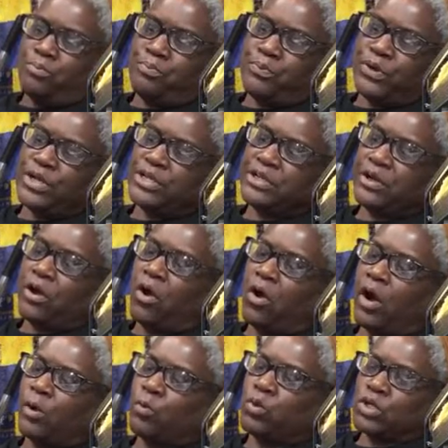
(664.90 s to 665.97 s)
Brenda
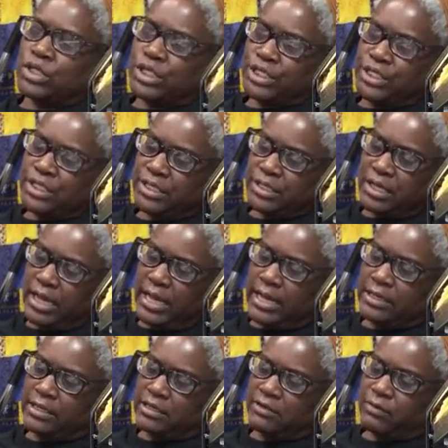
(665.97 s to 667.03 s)
Harwood
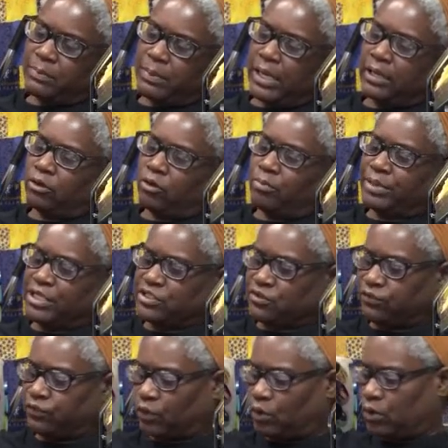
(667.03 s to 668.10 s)
out of Apollo Beach,
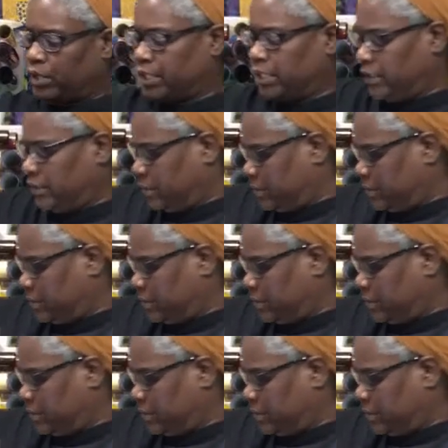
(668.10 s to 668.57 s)
Florida.